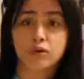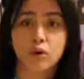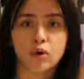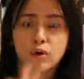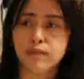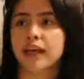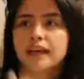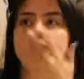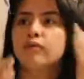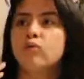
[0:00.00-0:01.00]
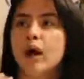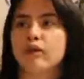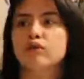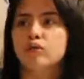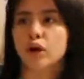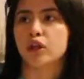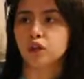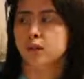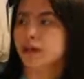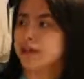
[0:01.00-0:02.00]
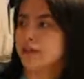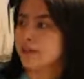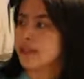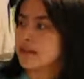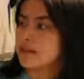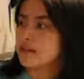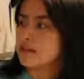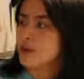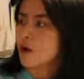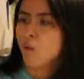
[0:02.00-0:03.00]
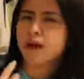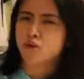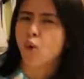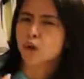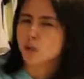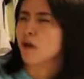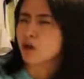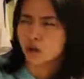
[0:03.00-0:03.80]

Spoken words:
Colombia? Like, why don't you want to learn about these other places? Why do you only want to